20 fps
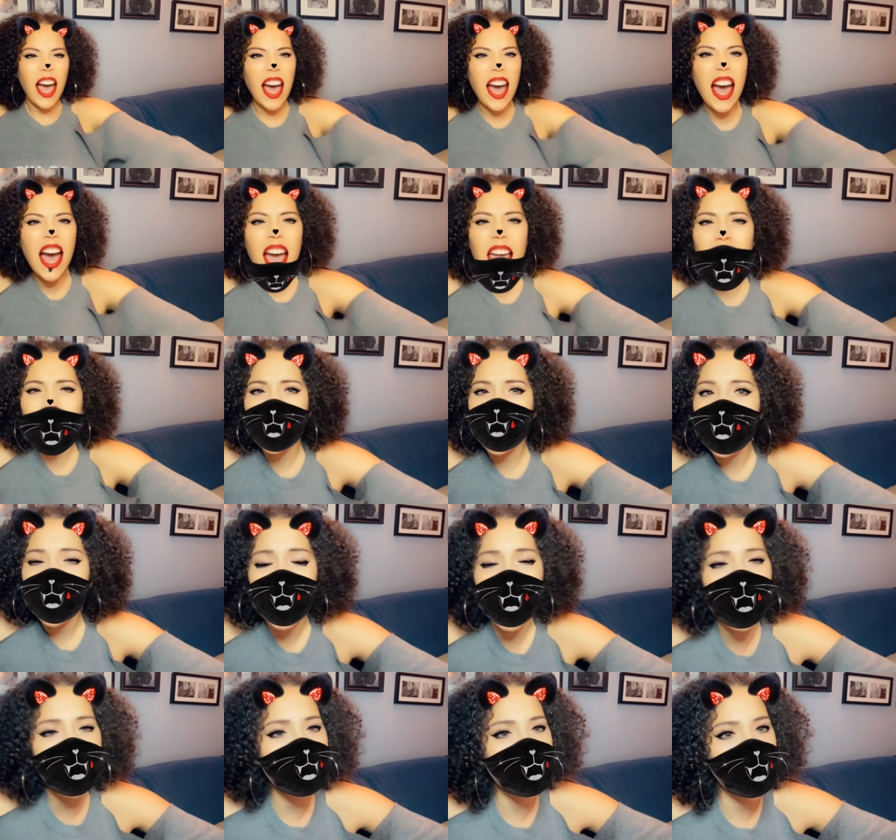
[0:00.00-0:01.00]
I
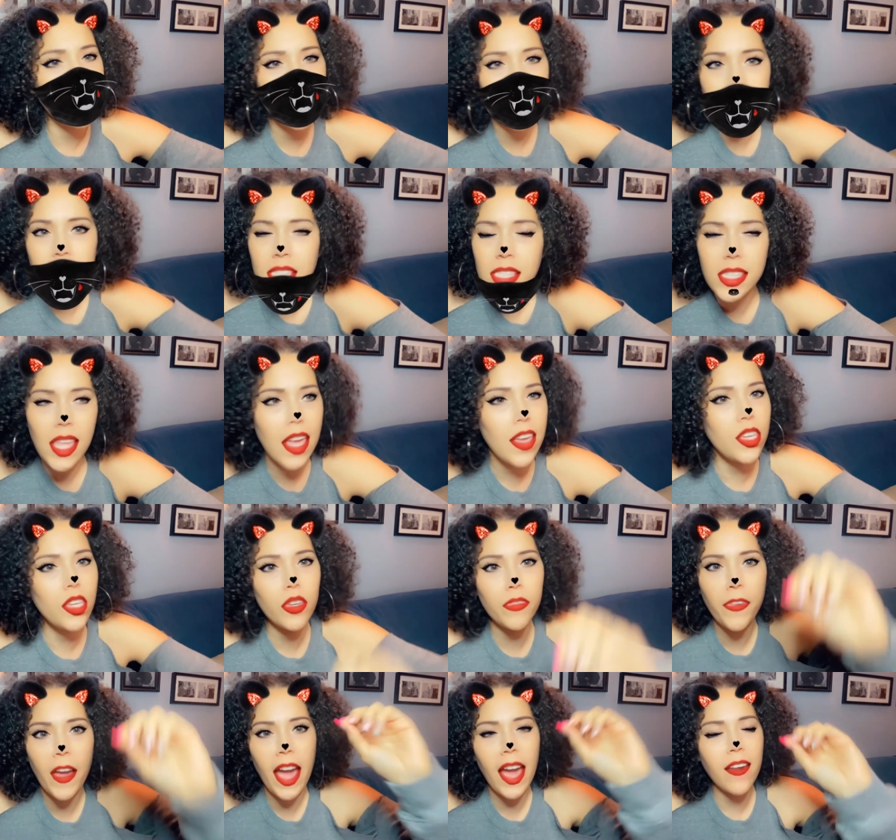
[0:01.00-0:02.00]
love this. Thank
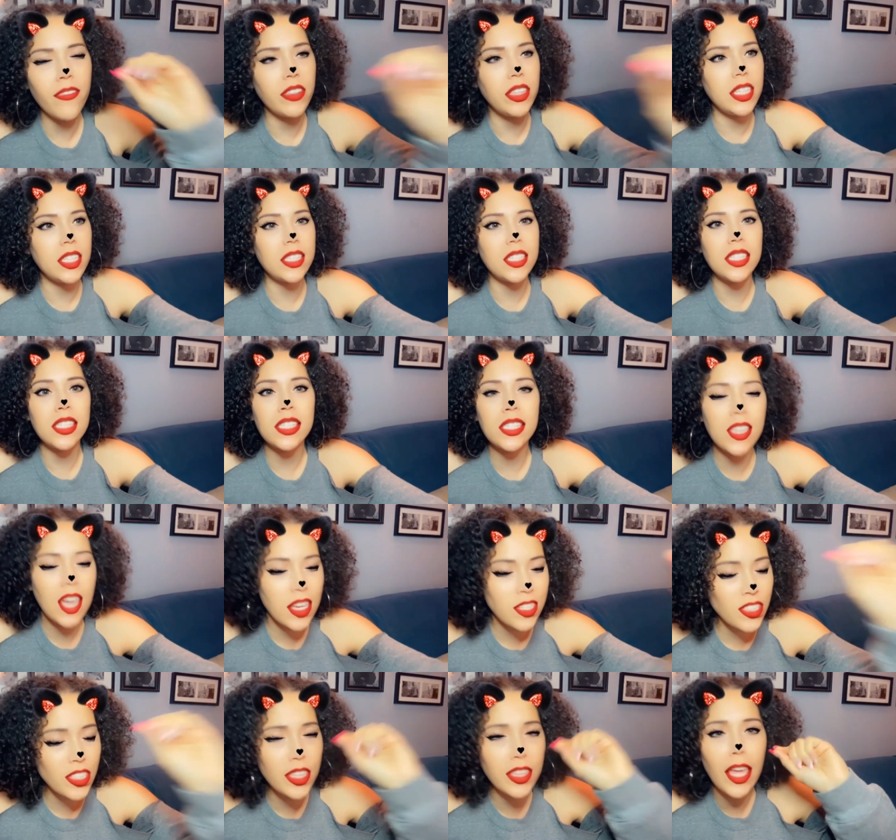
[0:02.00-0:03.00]
you for having this
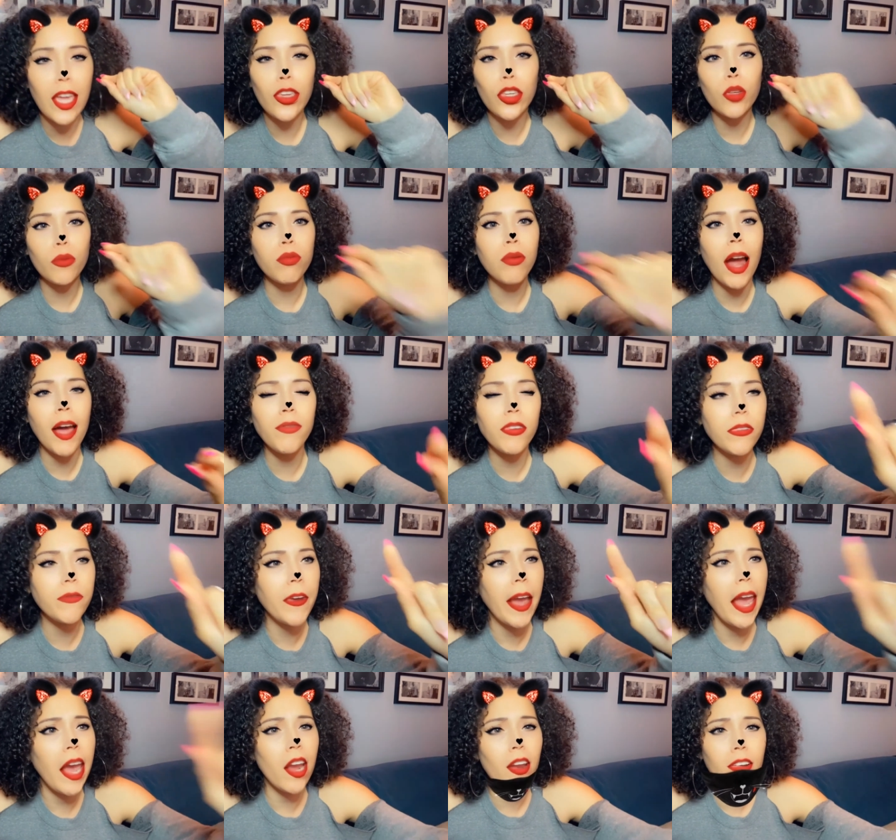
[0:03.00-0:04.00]
discussion. Thank you, Bravo,
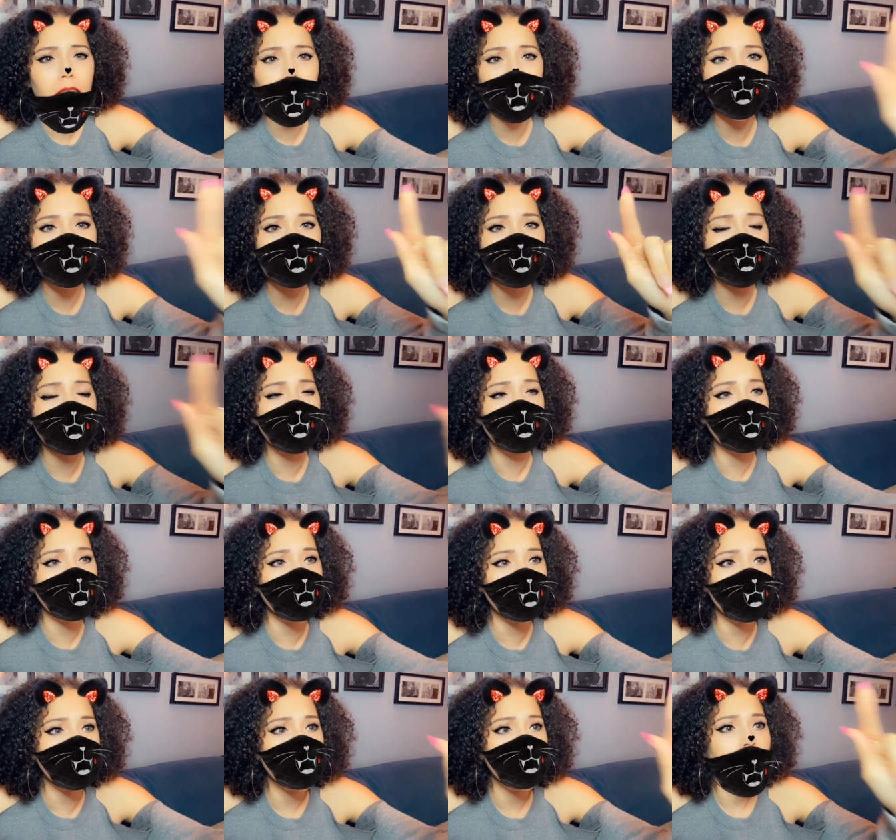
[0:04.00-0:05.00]
for airing this
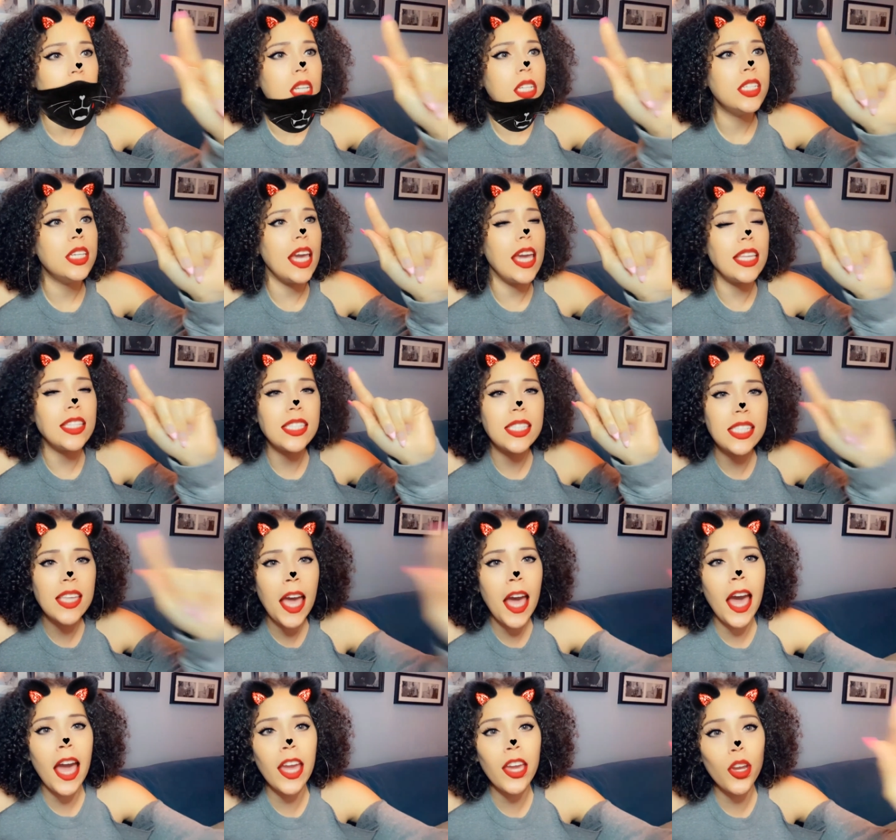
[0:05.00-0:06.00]
full
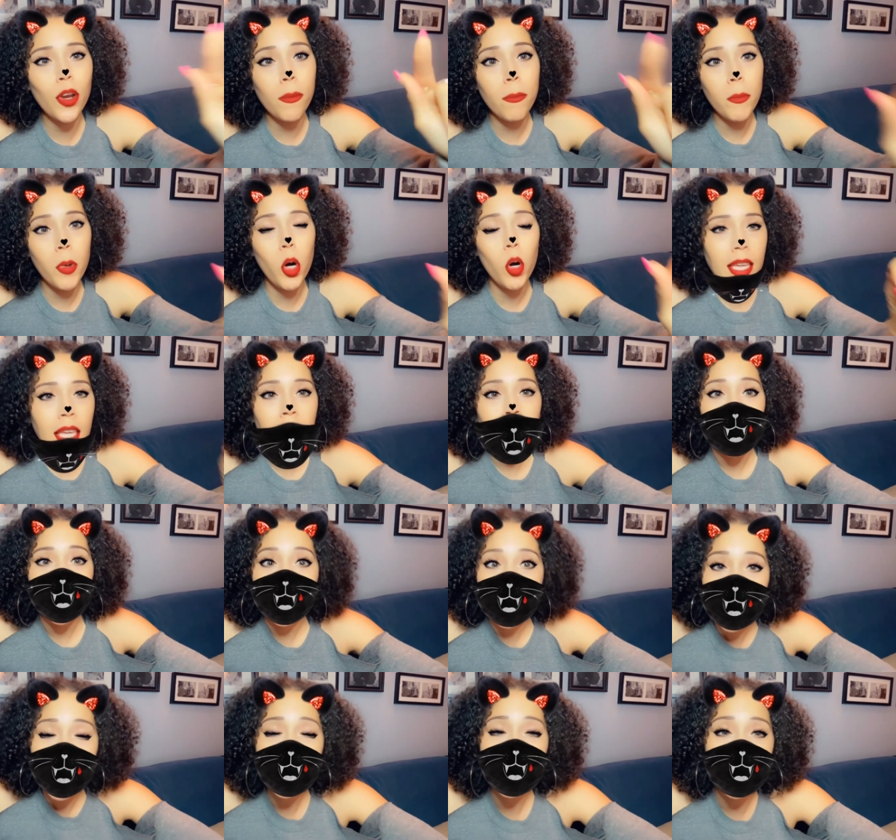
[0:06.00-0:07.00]
entire moment.
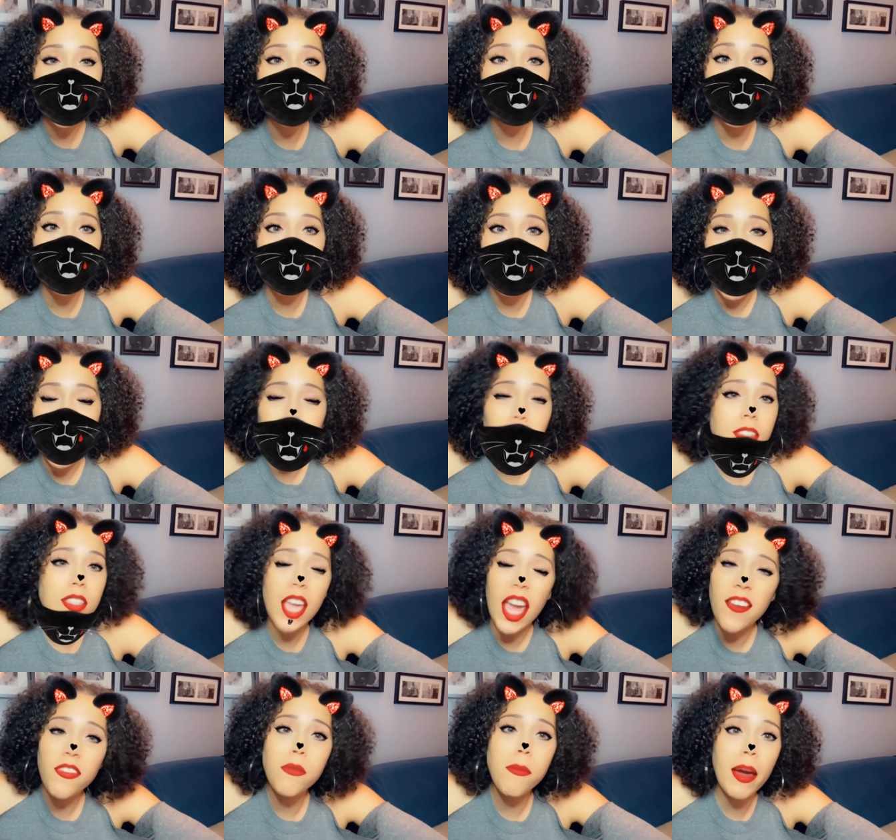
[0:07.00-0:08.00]
This is what matters.
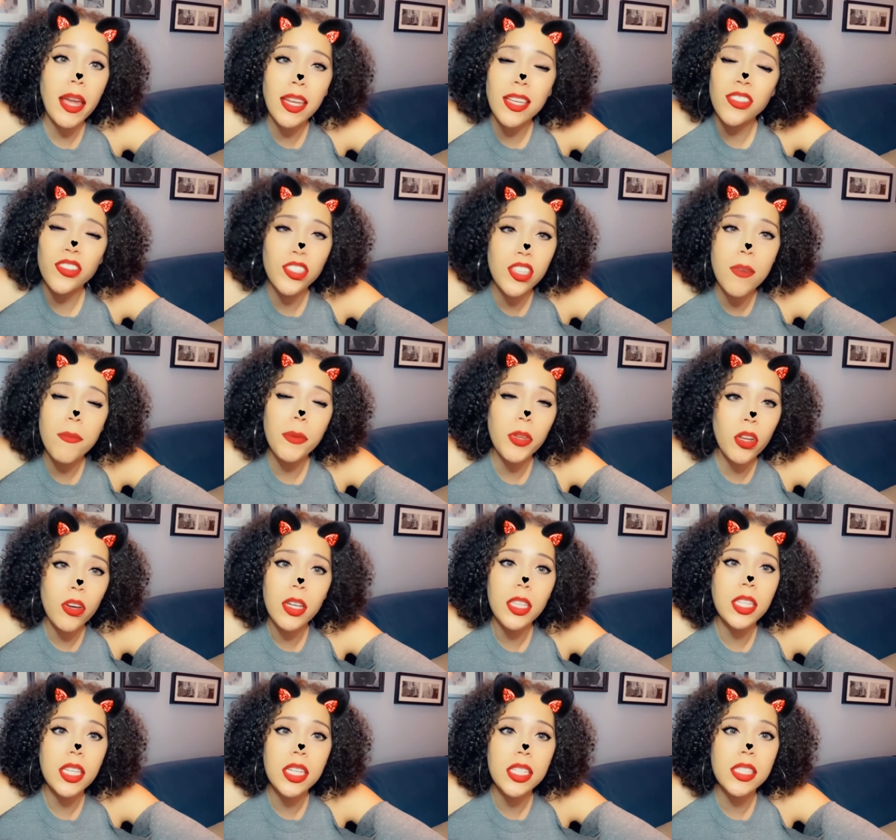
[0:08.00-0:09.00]
Everybody is jumping
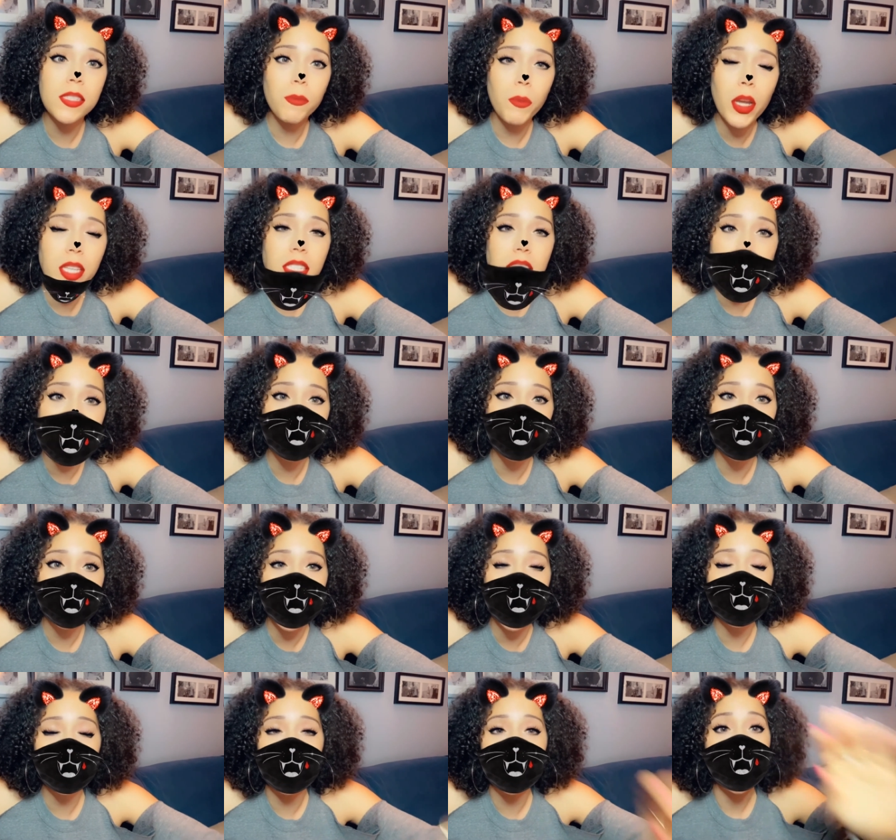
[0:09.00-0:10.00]
on this presidential
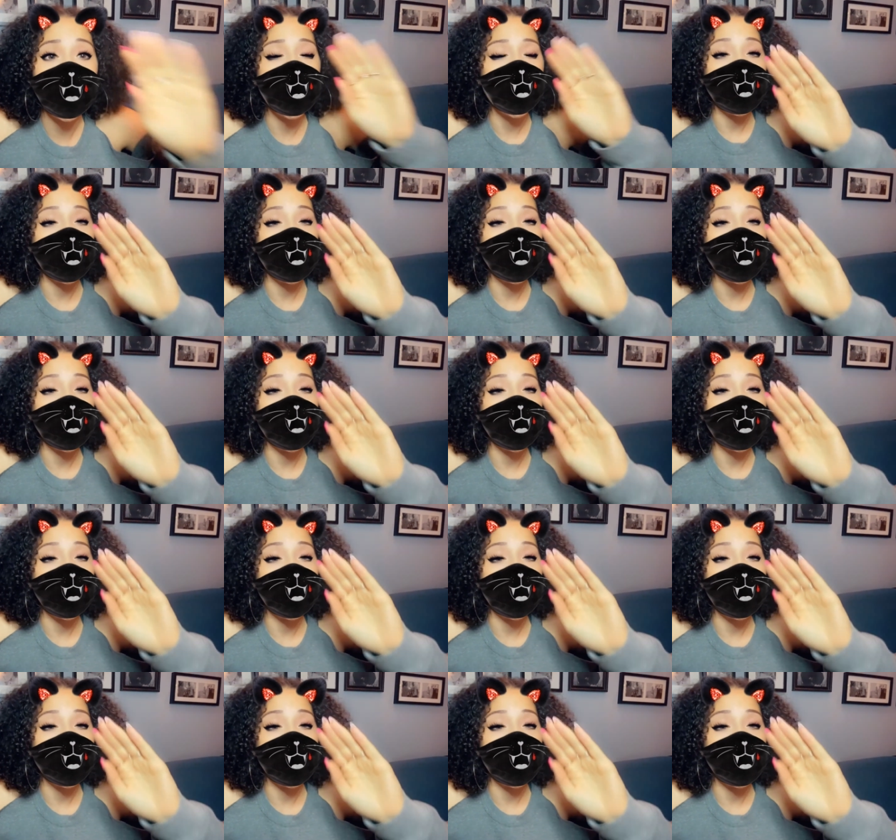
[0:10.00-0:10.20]
election.